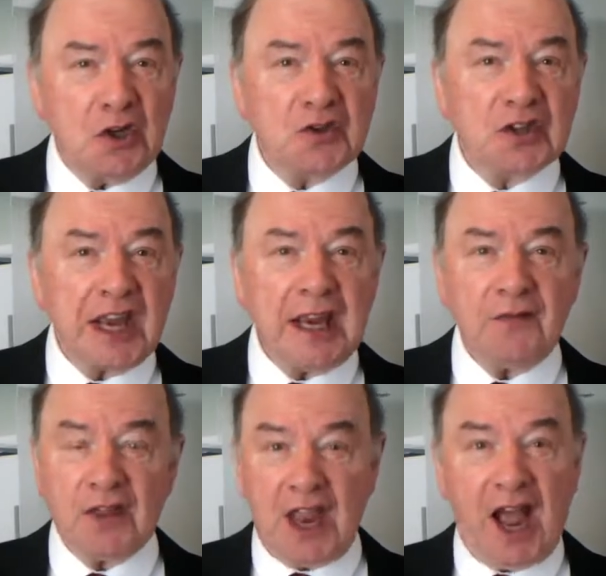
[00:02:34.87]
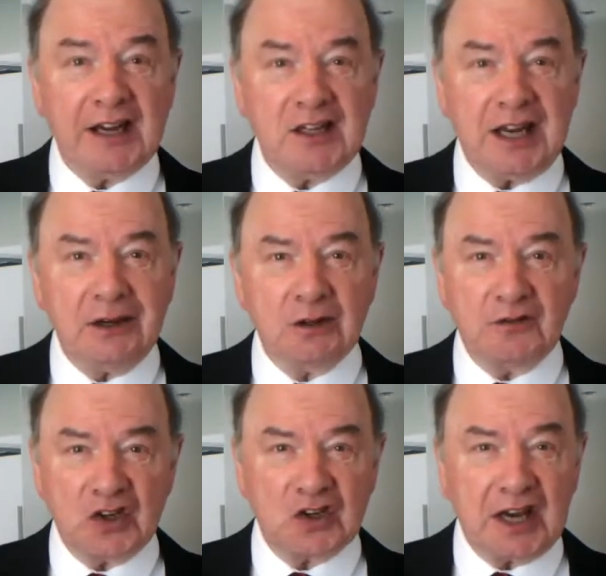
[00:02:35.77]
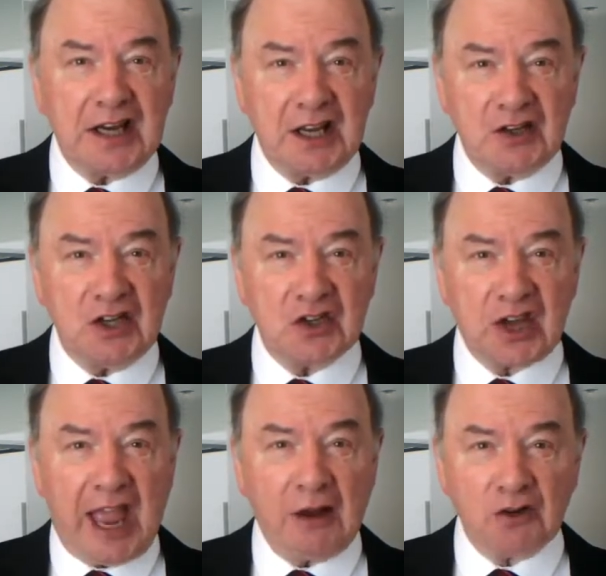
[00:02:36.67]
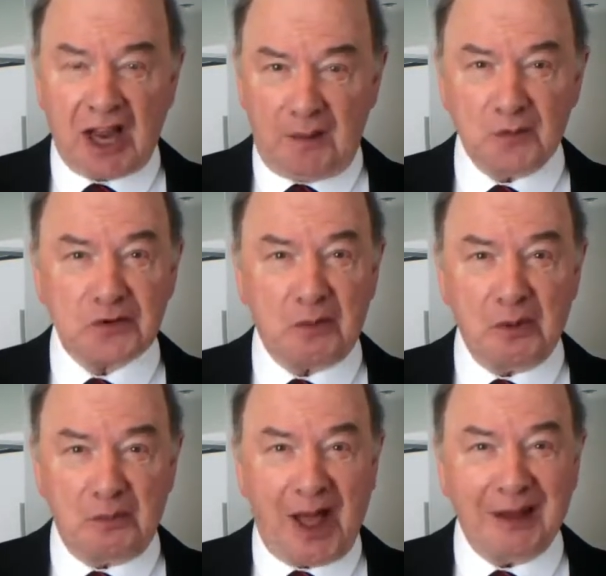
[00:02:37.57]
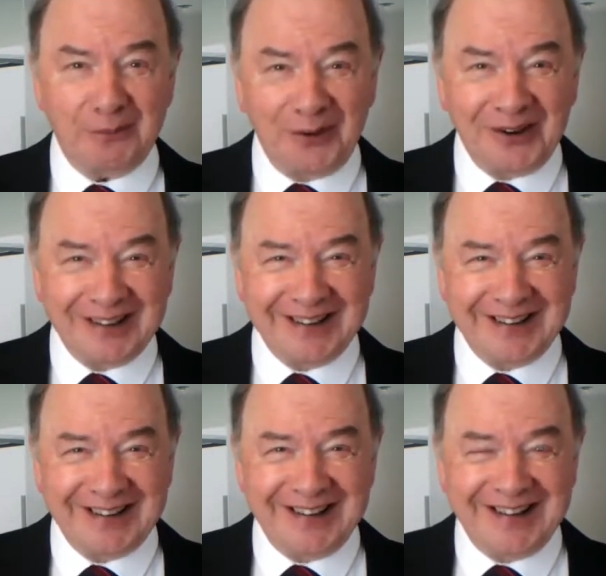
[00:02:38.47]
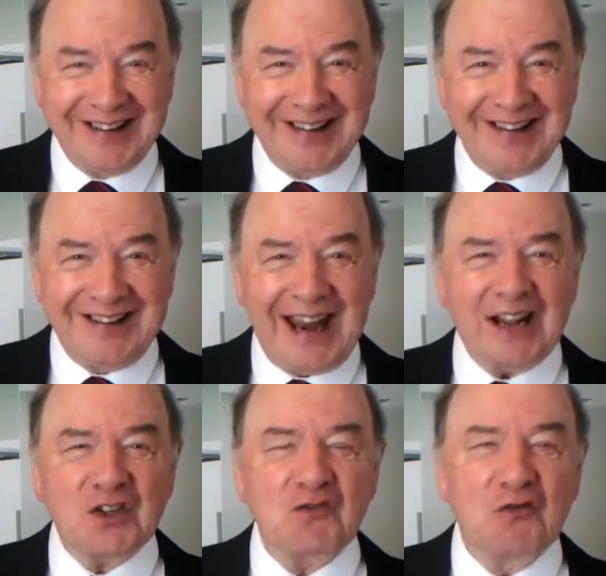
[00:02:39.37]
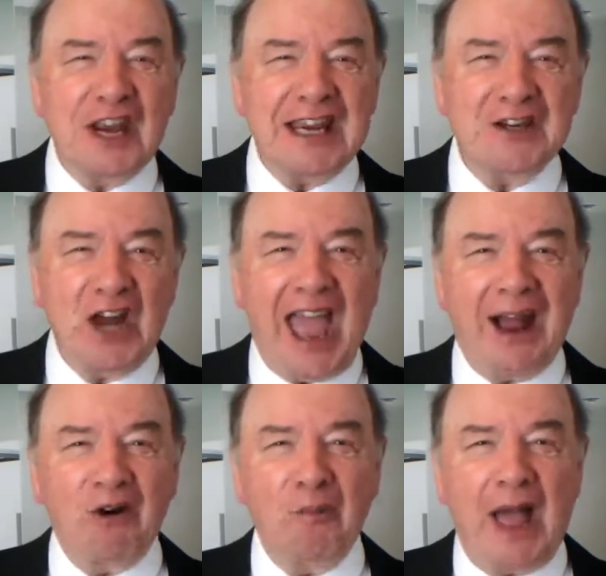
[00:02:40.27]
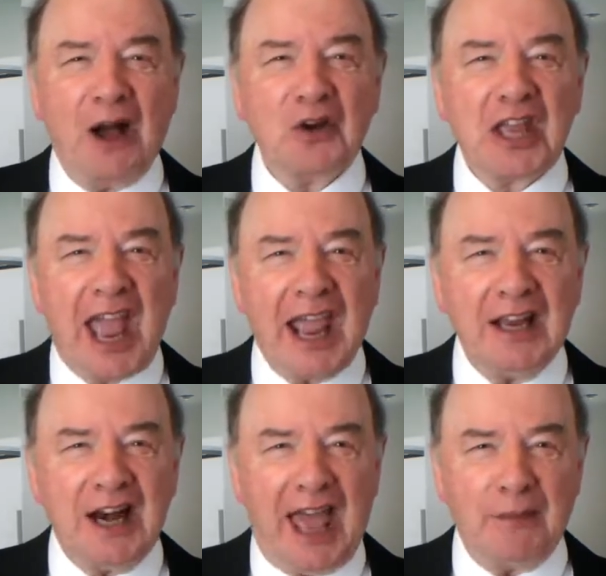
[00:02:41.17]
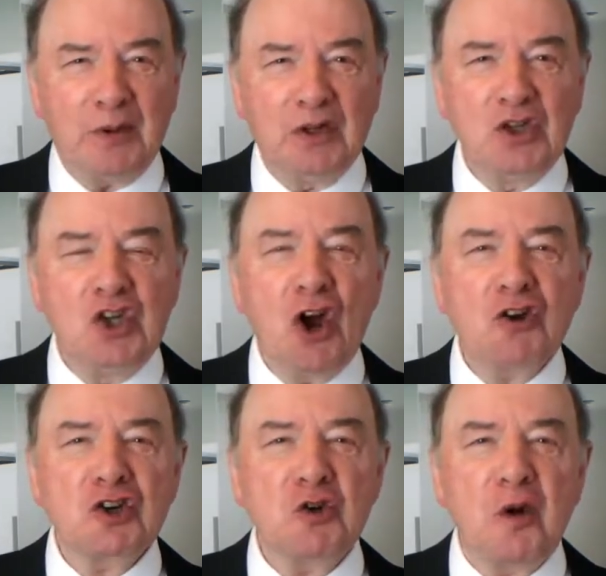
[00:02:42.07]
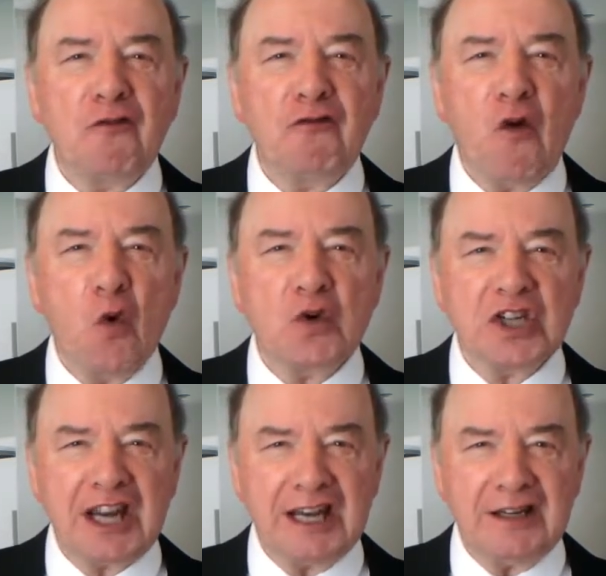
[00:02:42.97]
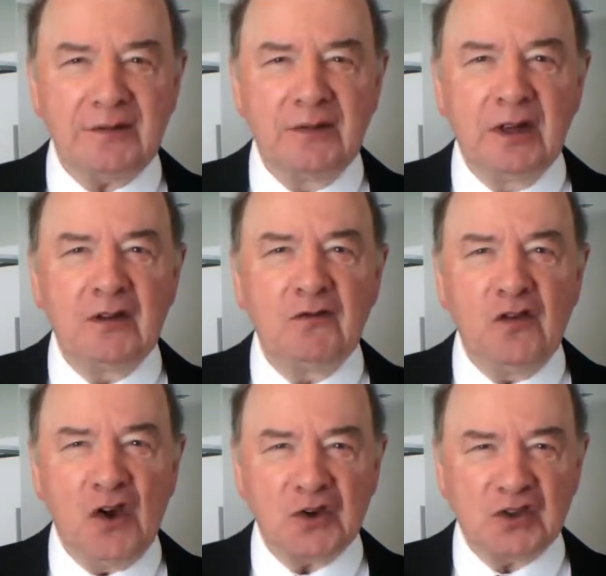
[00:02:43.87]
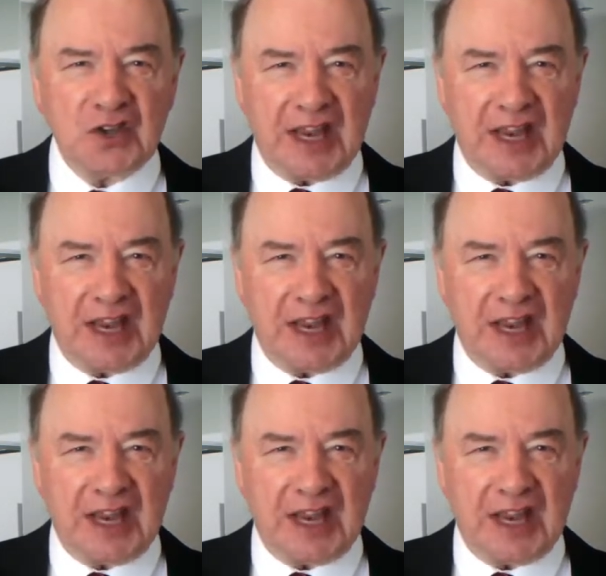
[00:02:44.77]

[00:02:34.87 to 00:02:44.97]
do you see, the idea of a senior discount comes from the Bible. Let's read now about Caleb, Joshua 14, verse